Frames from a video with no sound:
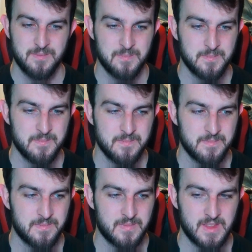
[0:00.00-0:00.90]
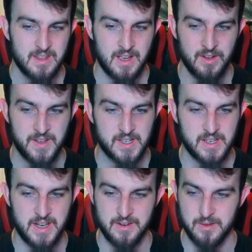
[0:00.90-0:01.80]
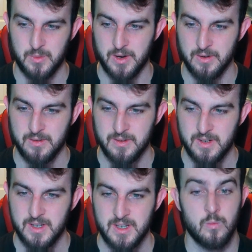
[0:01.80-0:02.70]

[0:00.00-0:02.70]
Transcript: Bob Marley. I don't think I can handle the water.